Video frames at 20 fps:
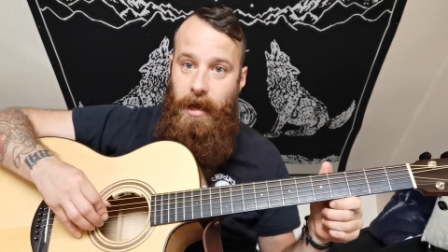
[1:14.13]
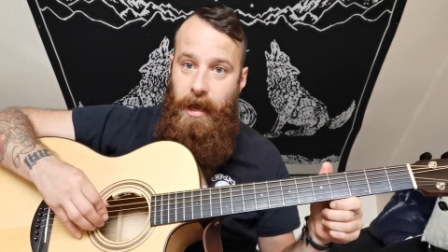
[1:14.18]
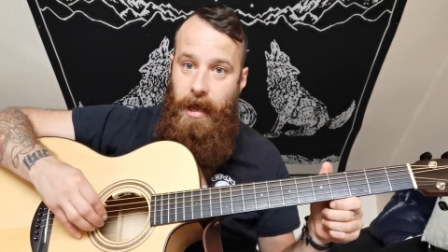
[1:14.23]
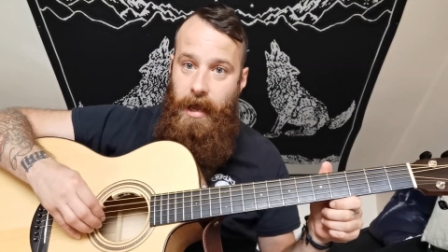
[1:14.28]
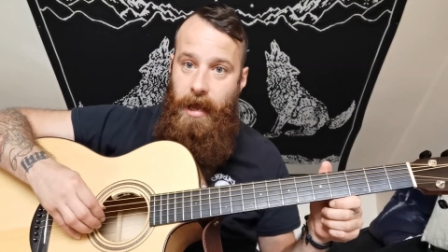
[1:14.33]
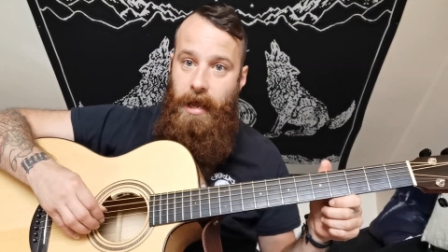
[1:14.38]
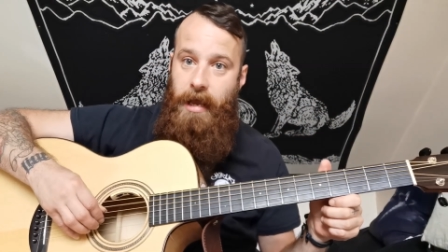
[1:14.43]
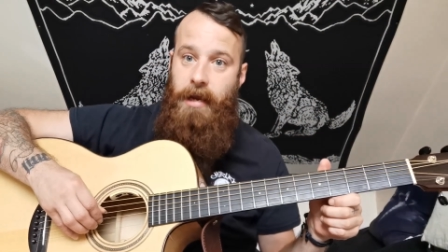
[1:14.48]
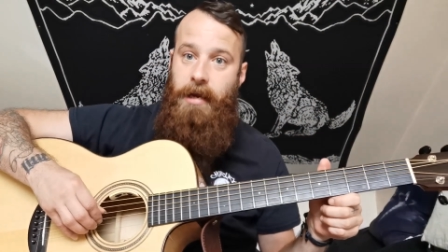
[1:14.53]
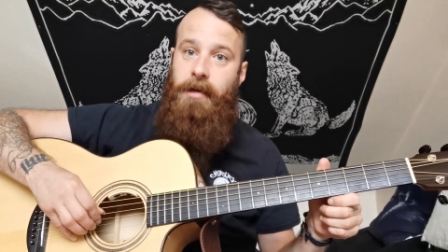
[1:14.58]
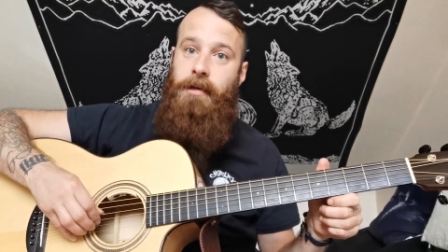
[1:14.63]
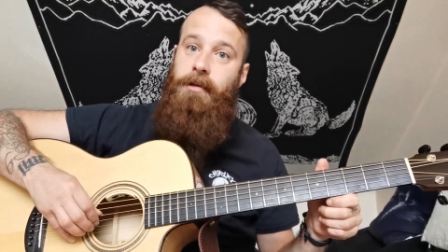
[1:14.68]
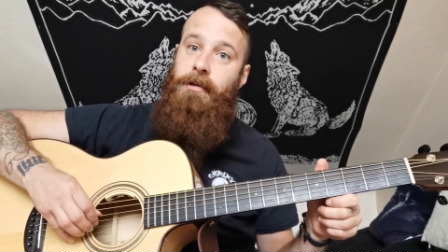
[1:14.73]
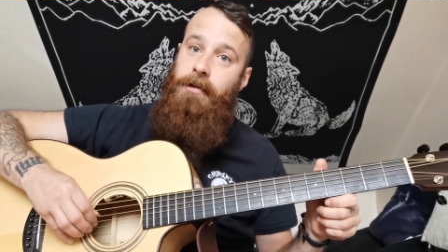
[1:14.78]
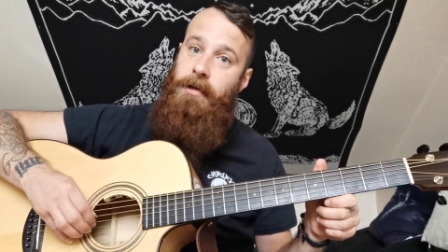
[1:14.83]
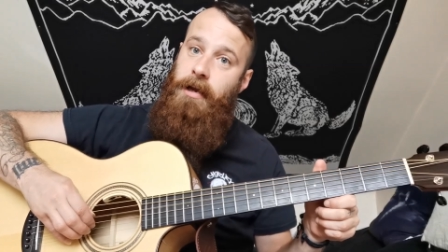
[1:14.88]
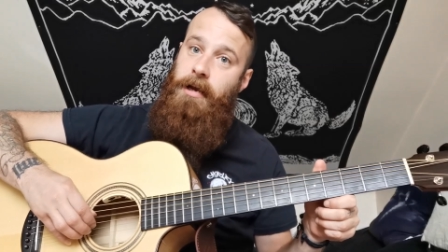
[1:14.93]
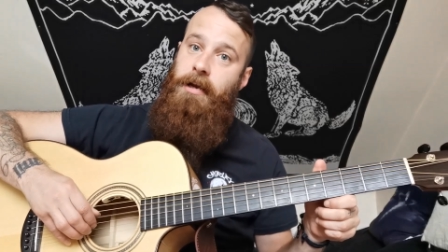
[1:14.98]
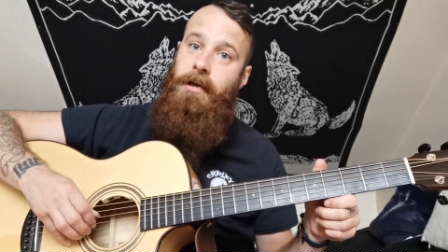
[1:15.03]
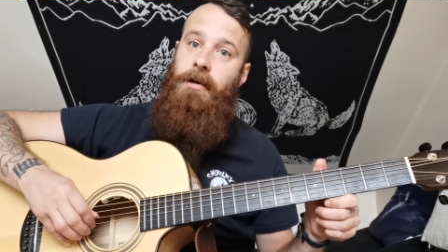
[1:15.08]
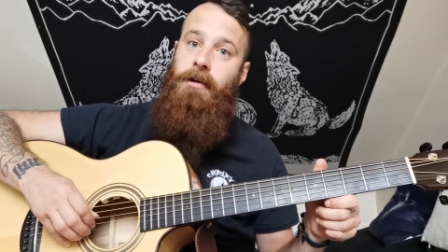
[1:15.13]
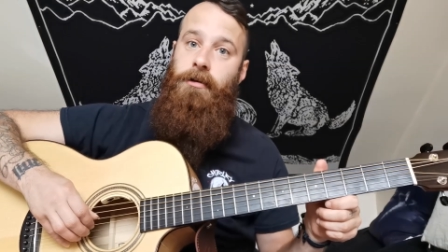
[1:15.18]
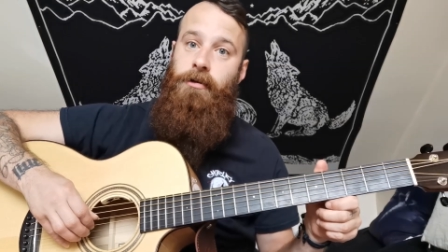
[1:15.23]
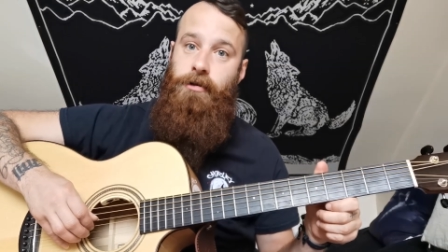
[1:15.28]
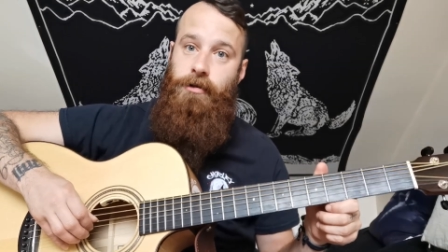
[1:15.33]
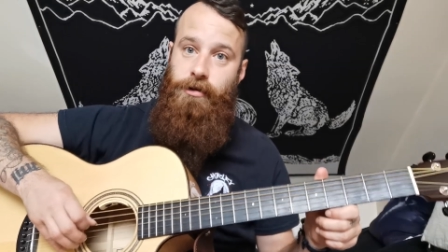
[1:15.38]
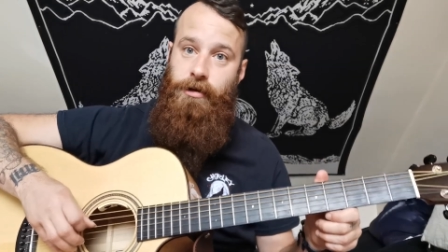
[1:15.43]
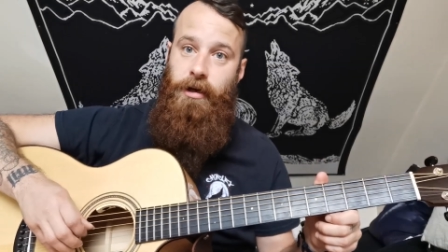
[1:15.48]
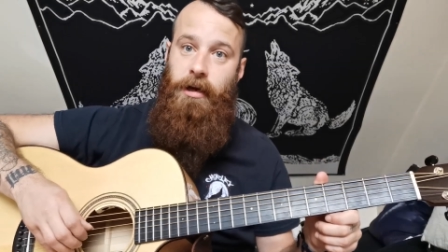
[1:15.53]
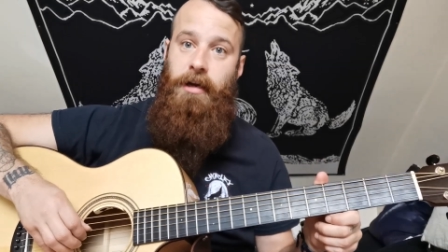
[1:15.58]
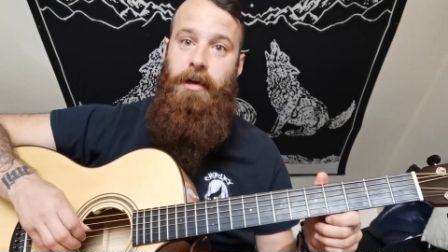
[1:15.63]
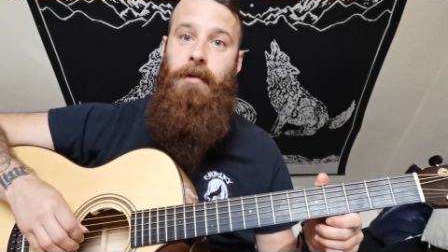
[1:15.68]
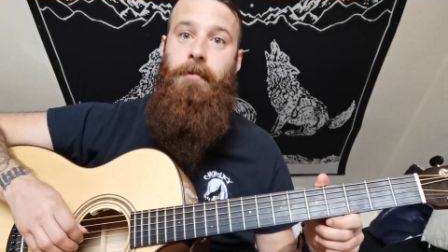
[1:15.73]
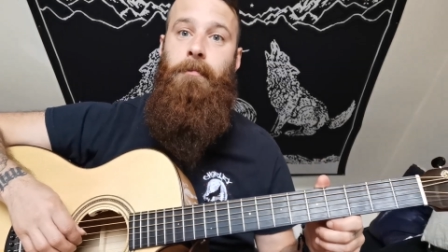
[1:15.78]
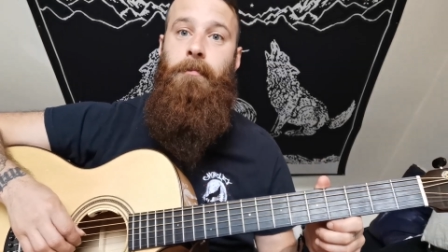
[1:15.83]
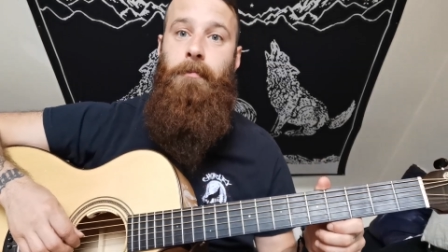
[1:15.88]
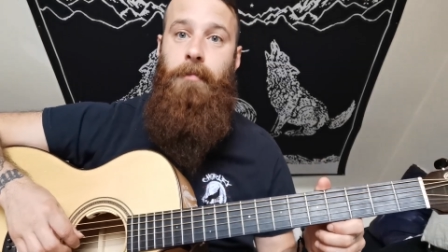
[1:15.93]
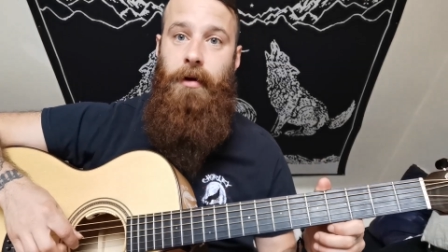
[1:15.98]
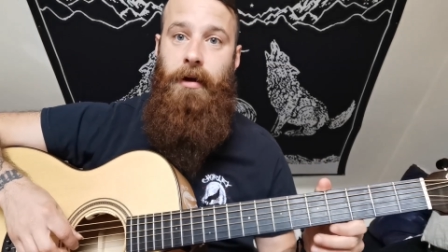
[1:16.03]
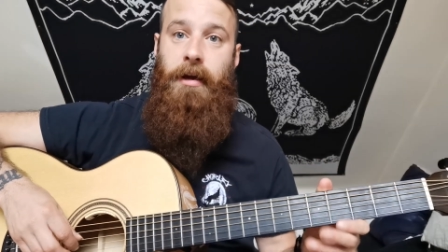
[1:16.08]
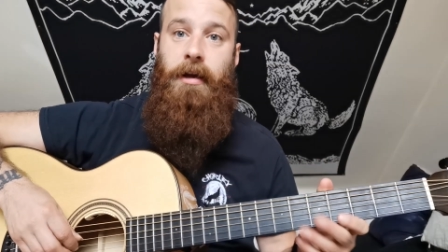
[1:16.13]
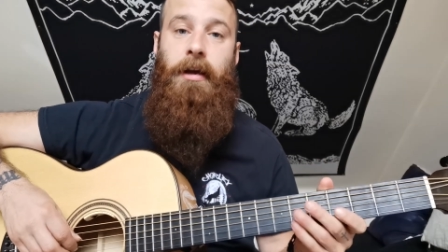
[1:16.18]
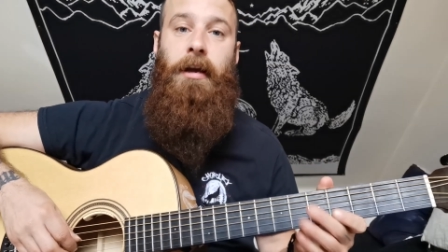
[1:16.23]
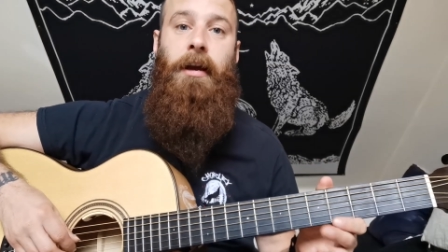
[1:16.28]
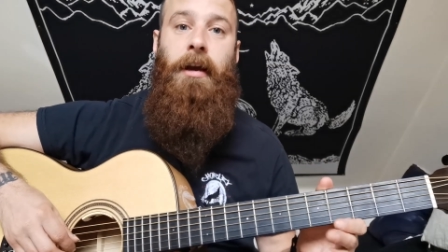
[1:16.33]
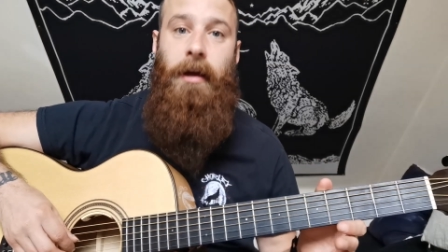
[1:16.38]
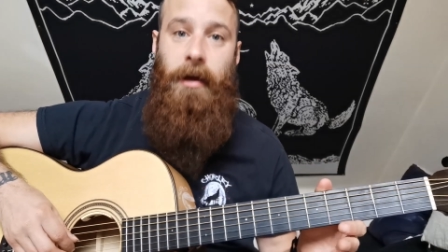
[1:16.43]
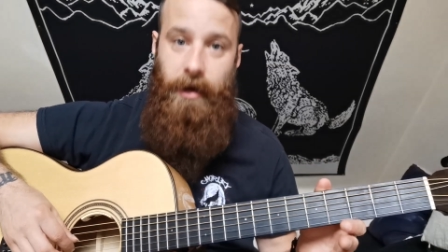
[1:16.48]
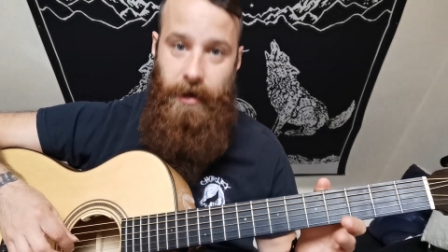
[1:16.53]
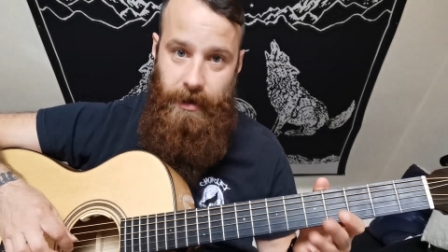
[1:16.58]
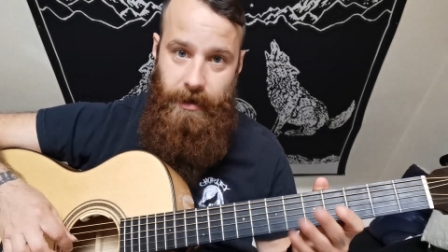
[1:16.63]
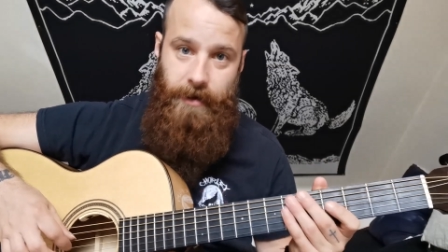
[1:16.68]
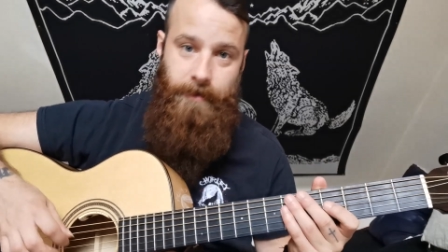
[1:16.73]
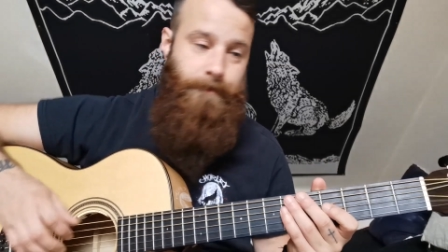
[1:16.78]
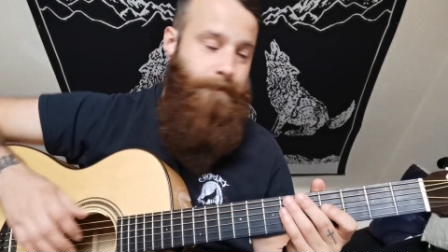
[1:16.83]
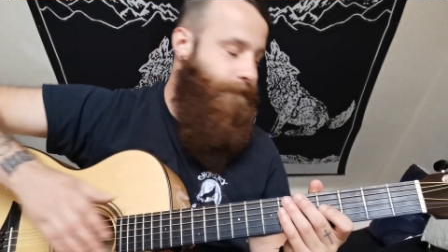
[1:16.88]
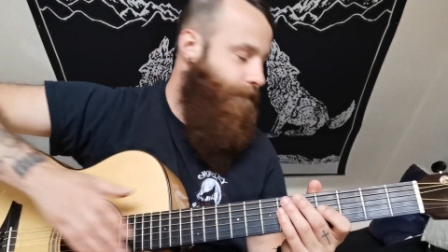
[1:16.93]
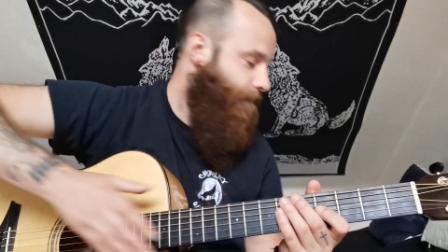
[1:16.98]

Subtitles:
A, D, G, B, E.